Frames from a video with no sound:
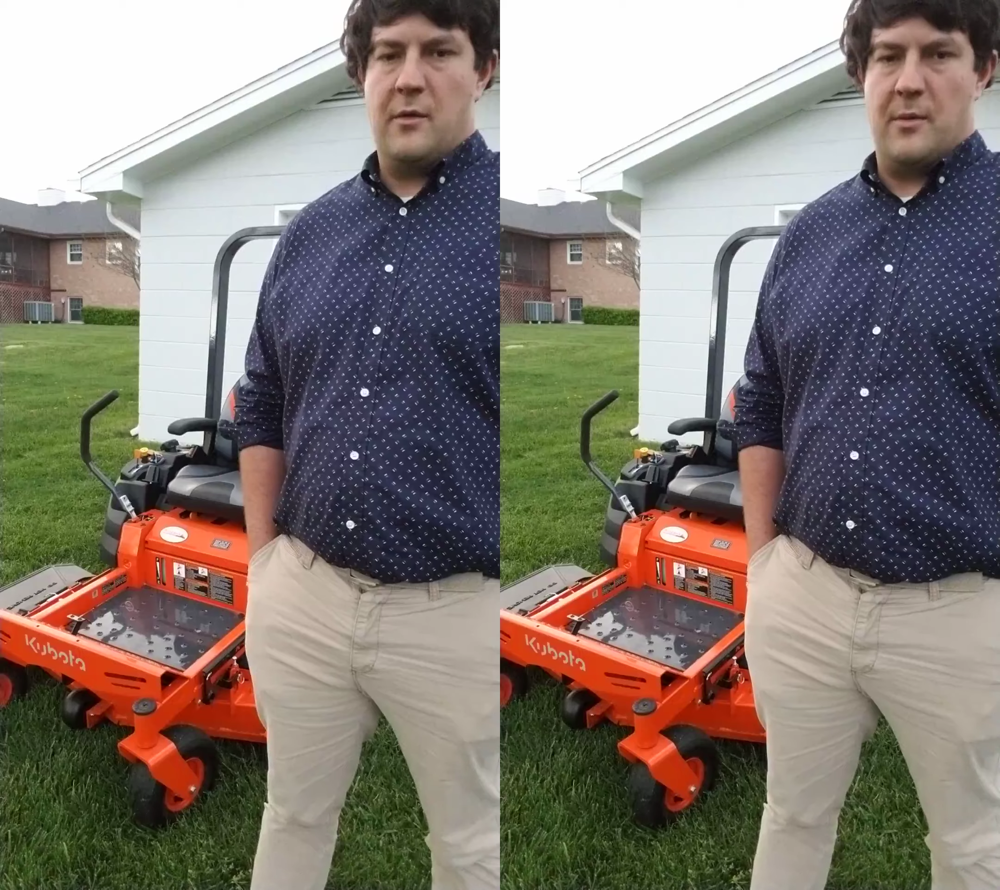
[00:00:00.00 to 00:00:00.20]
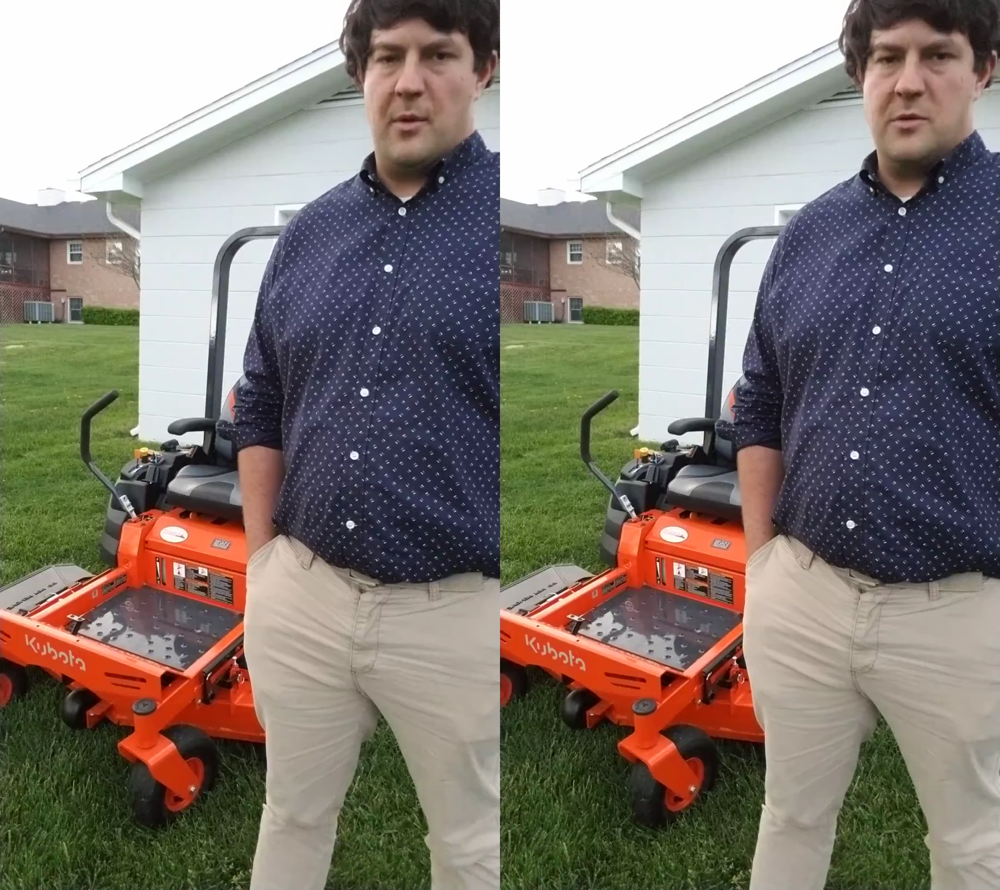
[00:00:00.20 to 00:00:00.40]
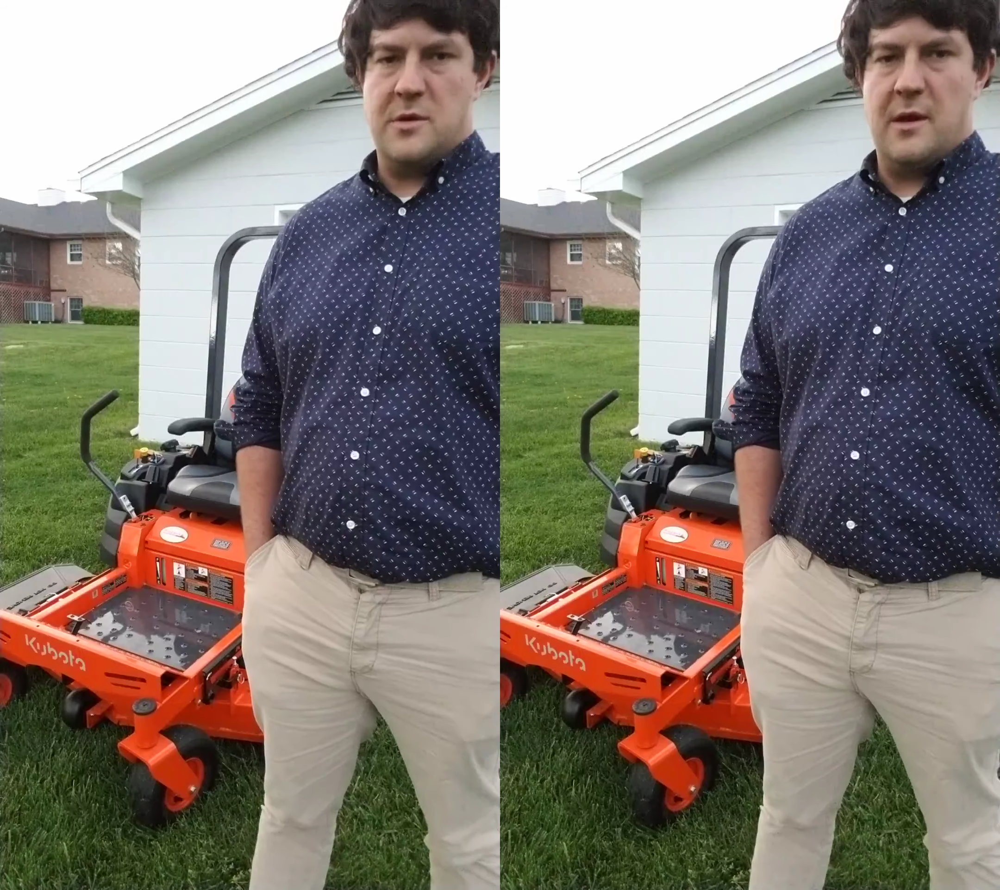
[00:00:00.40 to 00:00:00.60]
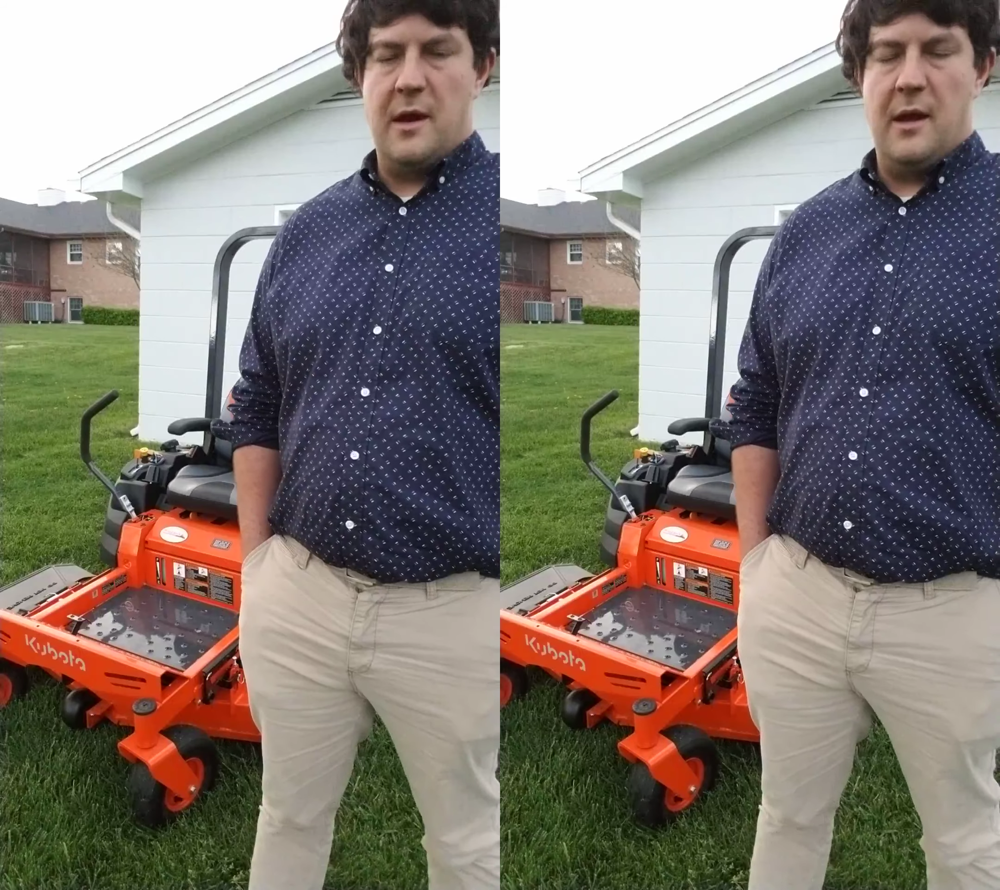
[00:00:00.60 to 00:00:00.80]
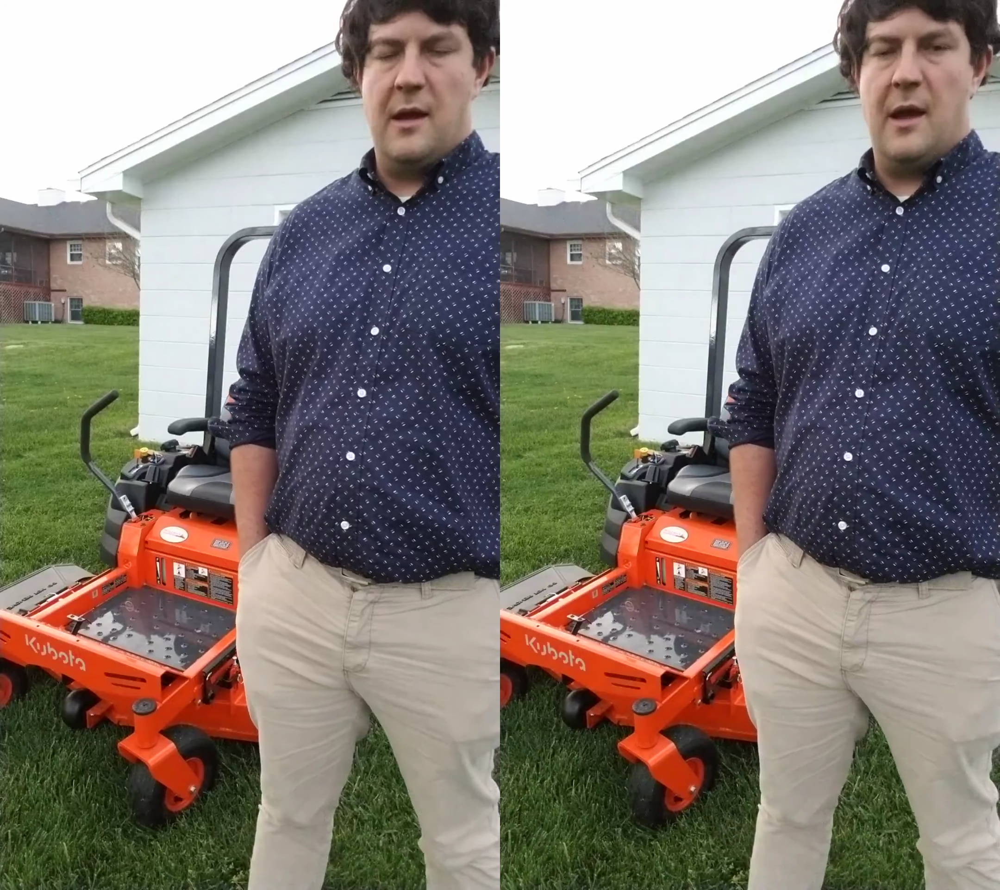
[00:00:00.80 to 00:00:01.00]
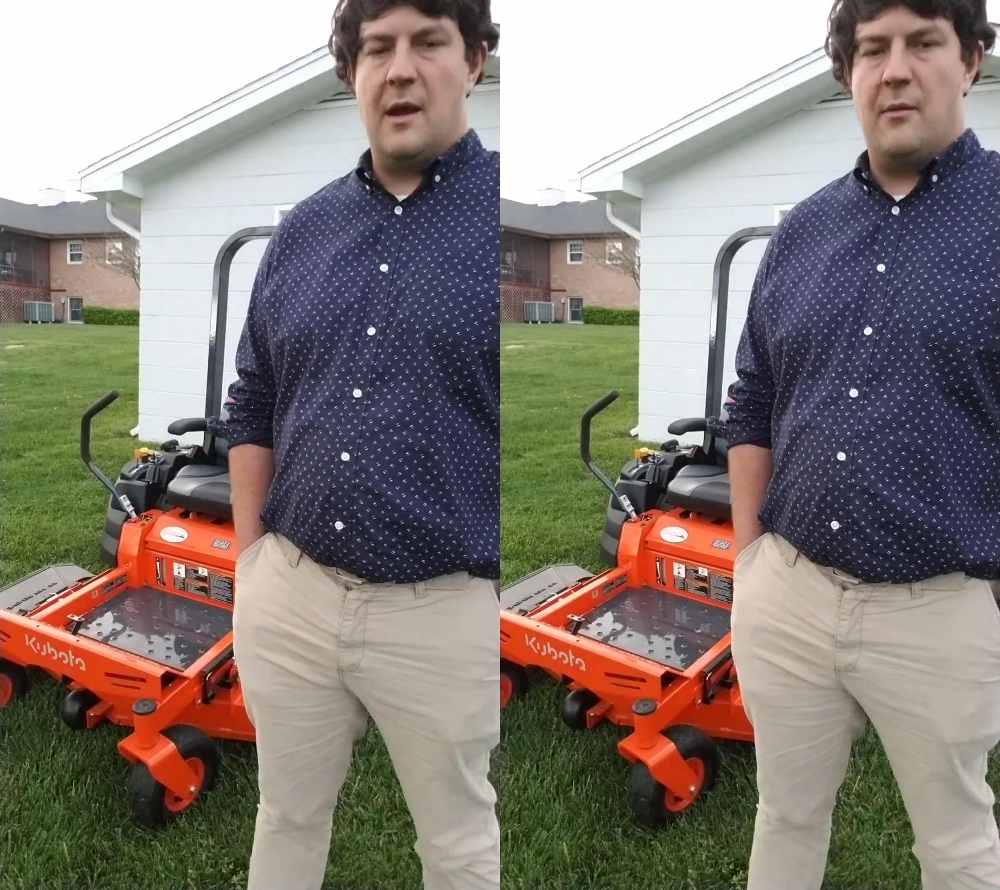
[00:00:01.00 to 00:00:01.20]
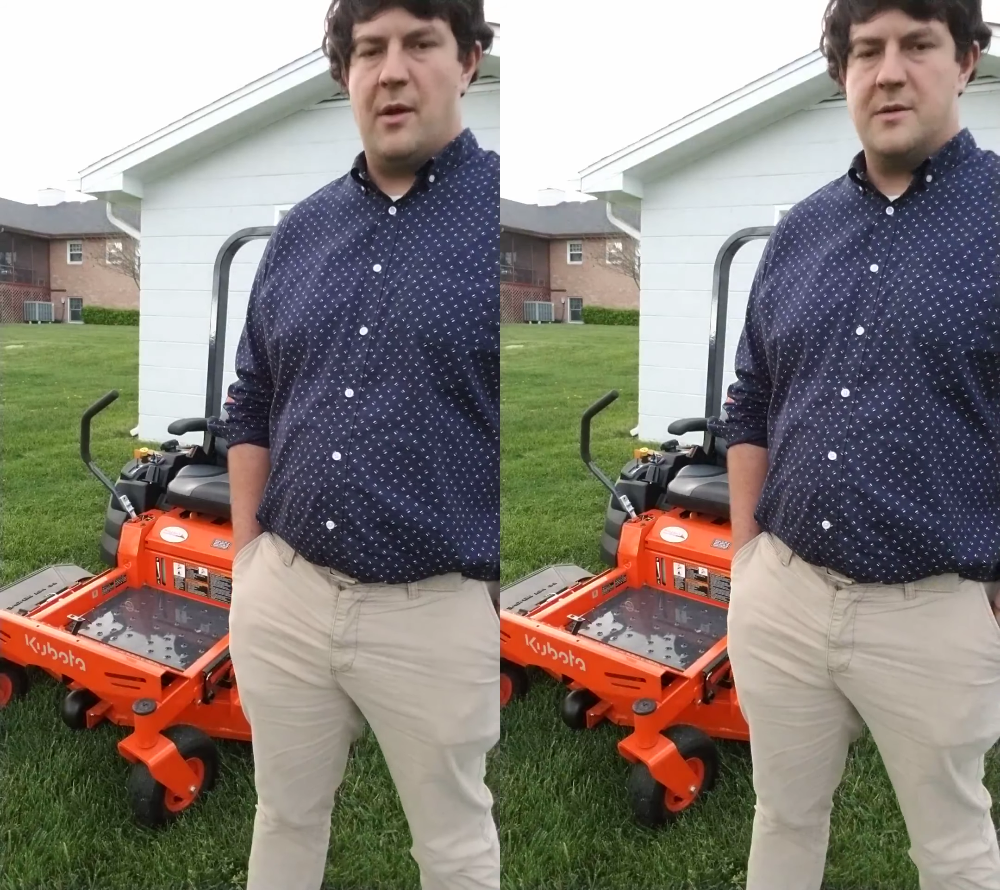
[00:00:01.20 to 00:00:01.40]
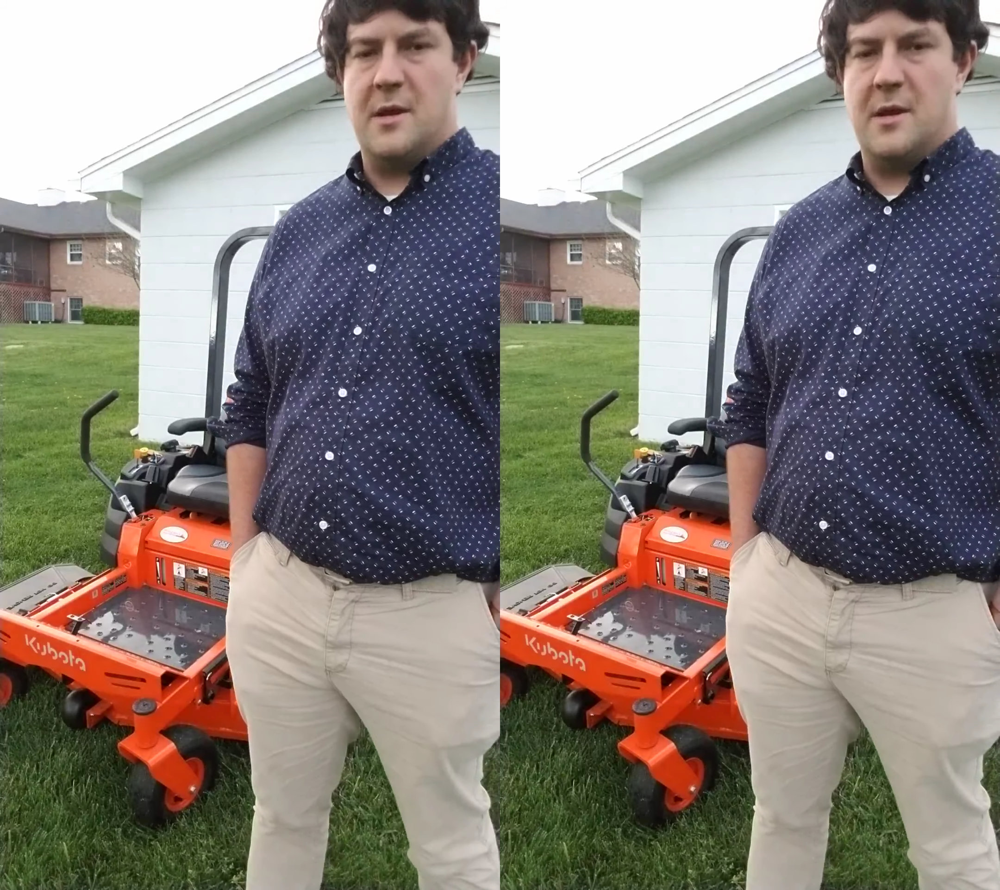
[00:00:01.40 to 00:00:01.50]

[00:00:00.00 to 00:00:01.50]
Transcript: commercially, and I watch